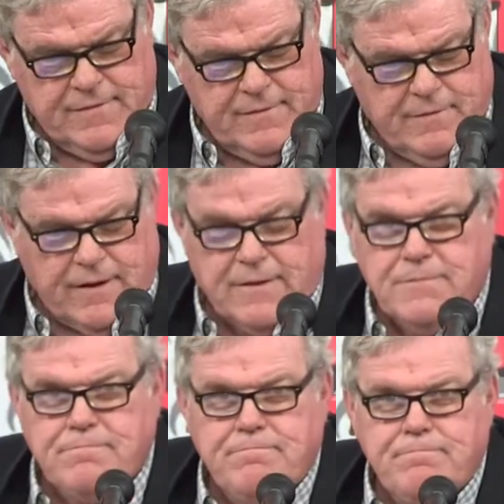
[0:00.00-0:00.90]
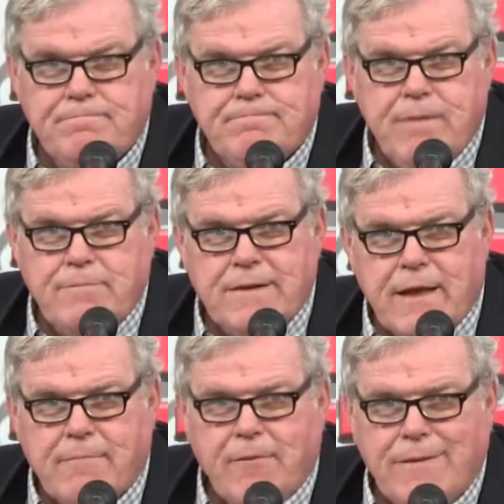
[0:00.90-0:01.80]
Let me get the papers
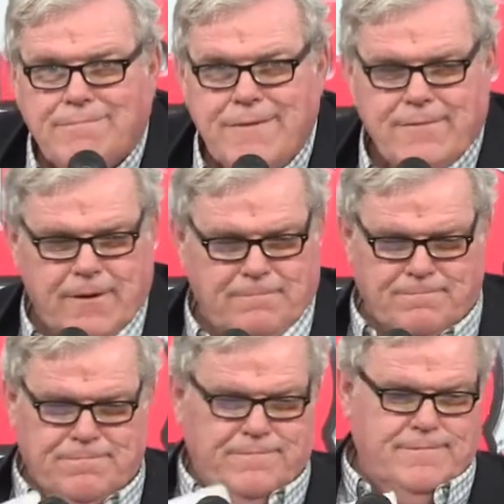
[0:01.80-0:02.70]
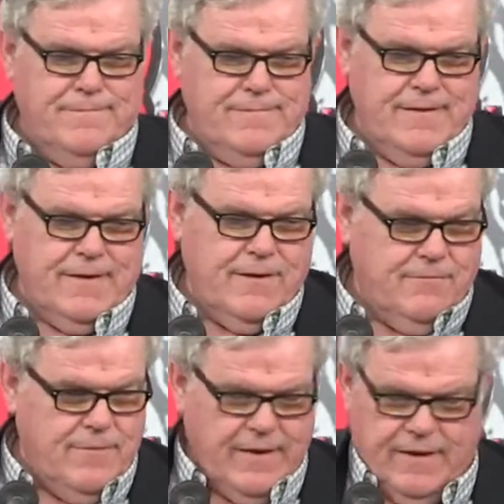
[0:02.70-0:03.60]
out of my way. There we go. Got no
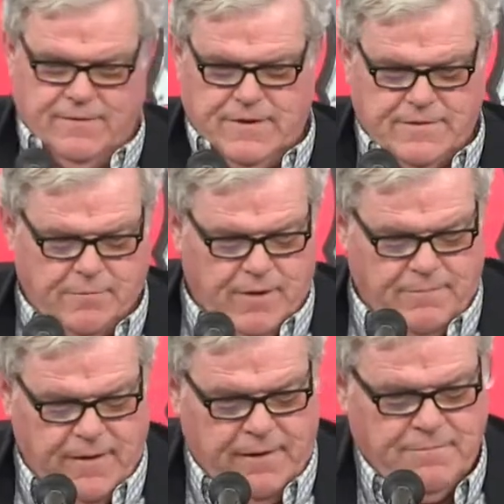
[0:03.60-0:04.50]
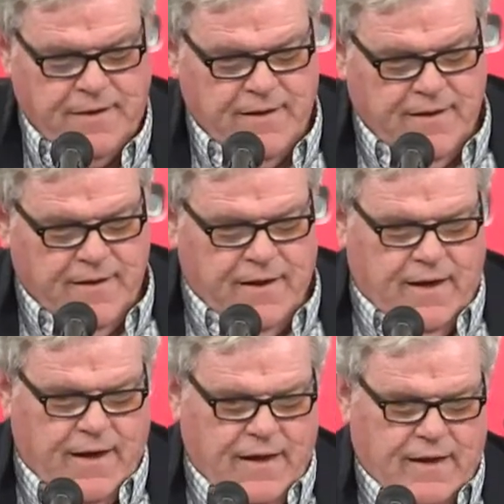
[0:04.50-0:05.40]
fingernails. That's the problem there.
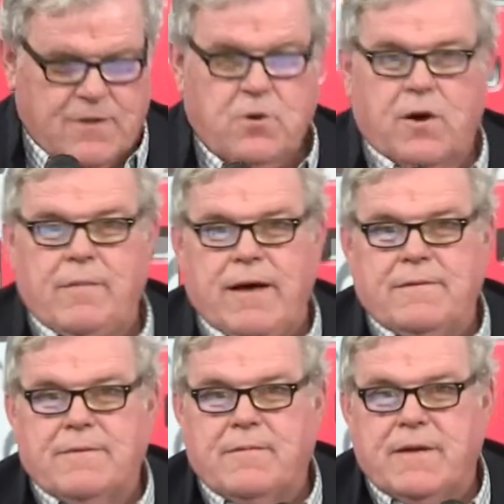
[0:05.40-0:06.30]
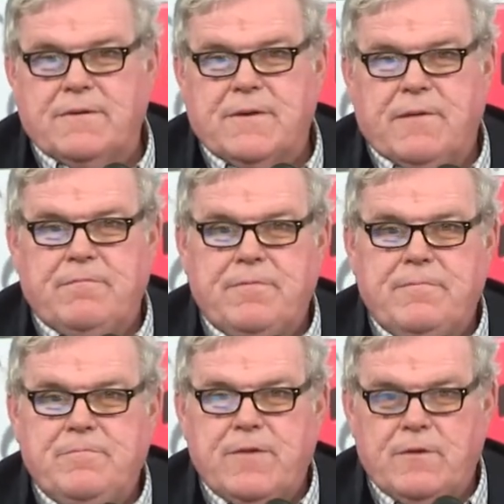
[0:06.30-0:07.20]
Let's talk about some of the stuff,
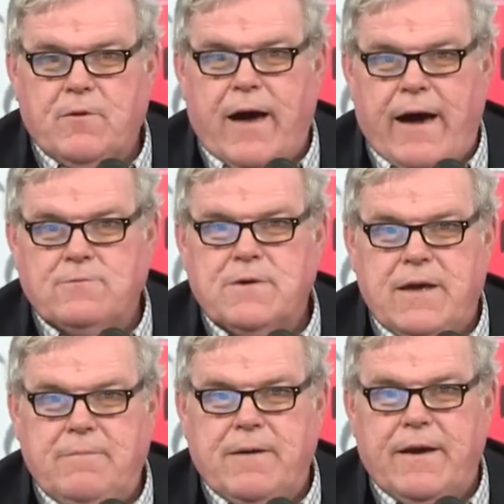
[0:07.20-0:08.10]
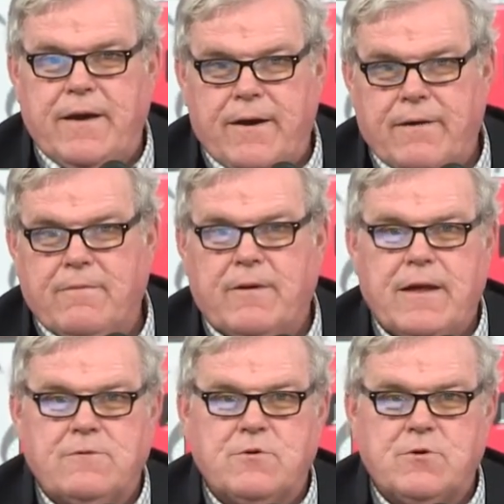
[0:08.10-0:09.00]
a little housekeeping here, what
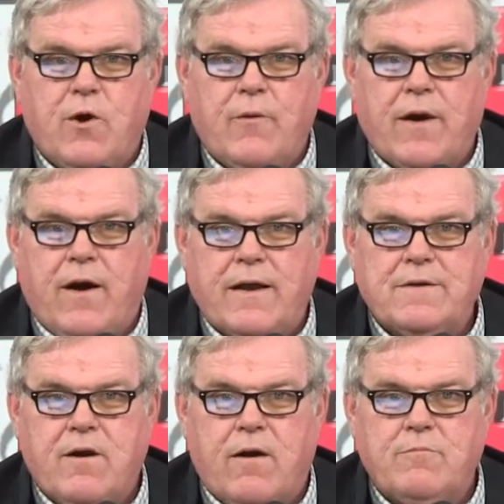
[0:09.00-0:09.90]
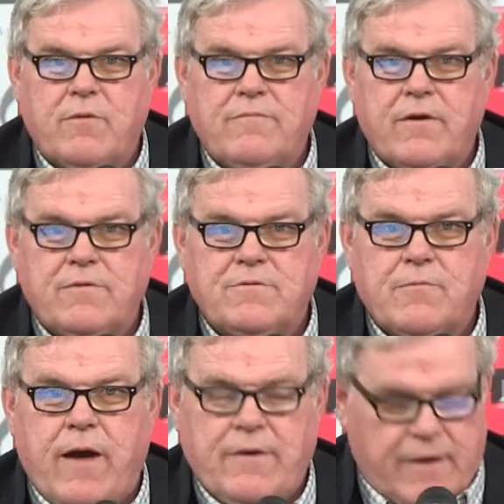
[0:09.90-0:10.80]
else is going on in Toms River and
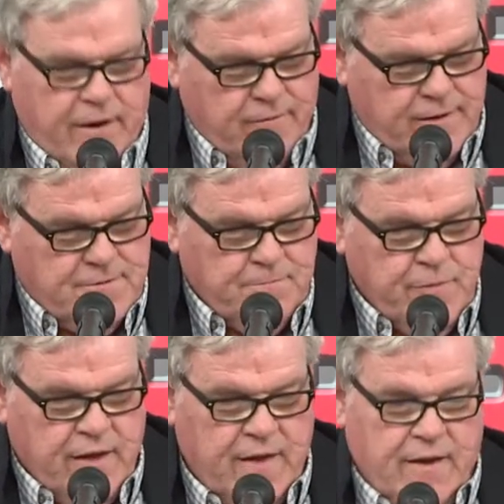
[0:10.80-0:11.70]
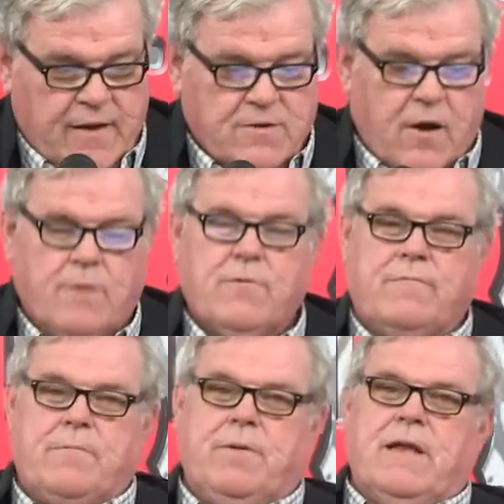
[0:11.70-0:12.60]
surrounding areas. Toms
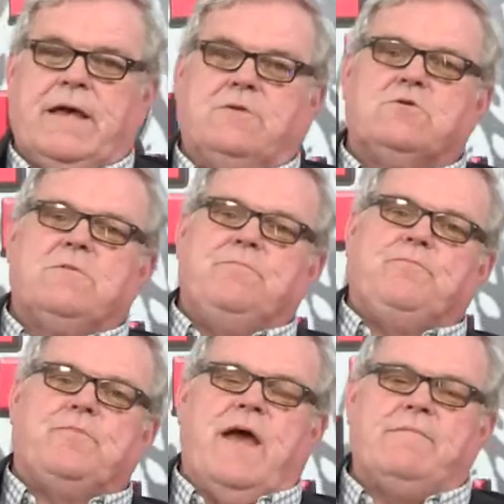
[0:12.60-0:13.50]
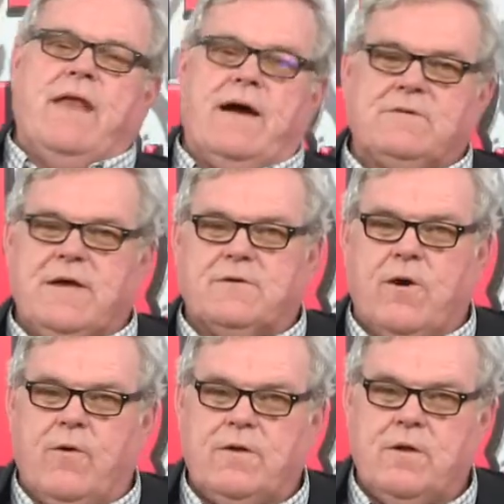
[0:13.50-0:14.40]
River Police have announced there's
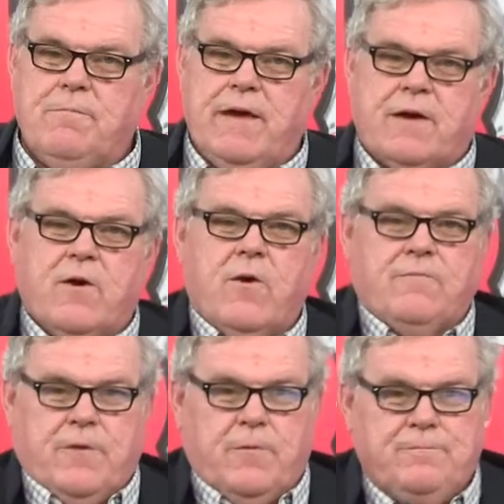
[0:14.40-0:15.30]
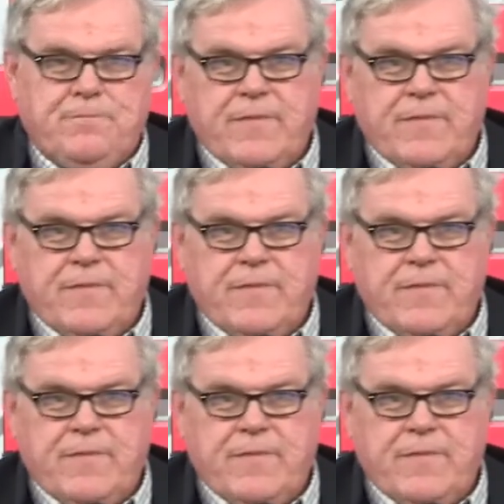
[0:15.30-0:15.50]
going to be a curfew